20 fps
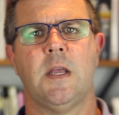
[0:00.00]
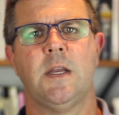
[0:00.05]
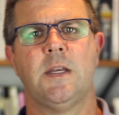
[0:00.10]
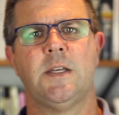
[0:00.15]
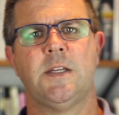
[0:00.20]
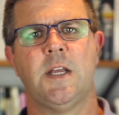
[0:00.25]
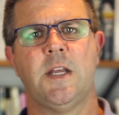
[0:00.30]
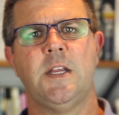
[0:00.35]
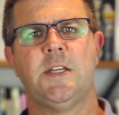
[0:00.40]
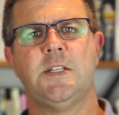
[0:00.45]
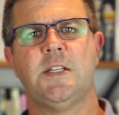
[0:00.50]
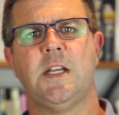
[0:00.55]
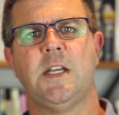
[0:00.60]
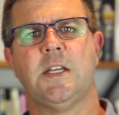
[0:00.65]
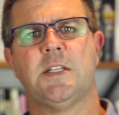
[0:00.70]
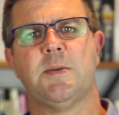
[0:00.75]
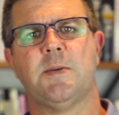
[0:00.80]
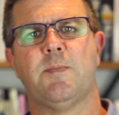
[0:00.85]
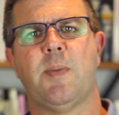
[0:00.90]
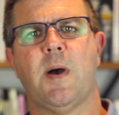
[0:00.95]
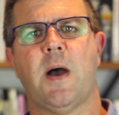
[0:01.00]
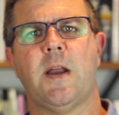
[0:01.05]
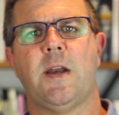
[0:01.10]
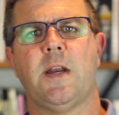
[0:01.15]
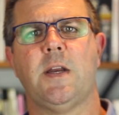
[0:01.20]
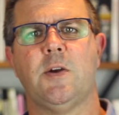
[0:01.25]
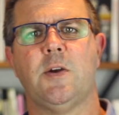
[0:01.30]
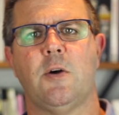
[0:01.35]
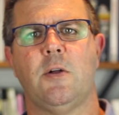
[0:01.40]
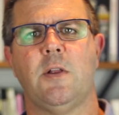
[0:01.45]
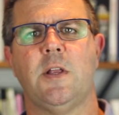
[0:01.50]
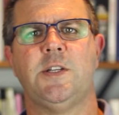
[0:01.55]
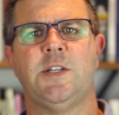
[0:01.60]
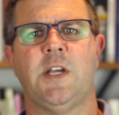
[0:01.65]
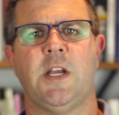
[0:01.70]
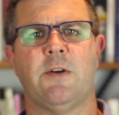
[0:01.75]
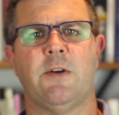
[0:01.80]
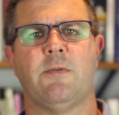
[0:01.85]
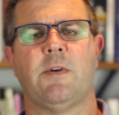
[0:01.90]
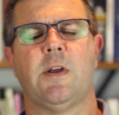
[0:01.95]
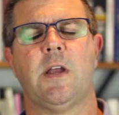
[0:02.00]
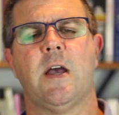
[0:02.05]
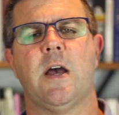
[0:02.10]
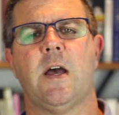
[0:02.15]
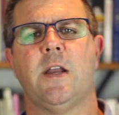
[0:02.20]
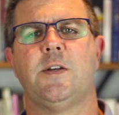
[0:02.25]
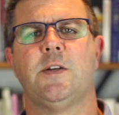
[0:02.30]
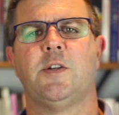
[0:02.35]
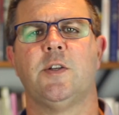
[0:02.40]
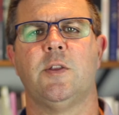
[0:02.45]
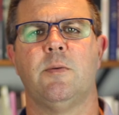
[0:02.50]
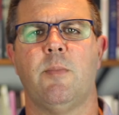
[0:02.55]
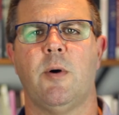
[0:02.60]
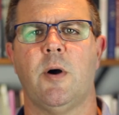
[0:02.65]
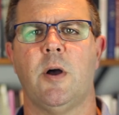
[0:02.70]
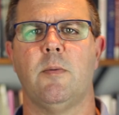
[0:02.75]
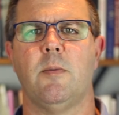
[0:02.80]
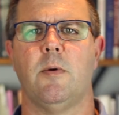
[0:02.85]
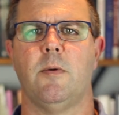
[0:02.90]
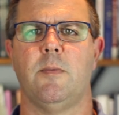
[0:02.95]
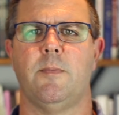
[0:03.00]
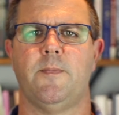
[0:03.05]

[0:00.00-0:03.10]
teaching is imparting knowledge in regard to the Bible.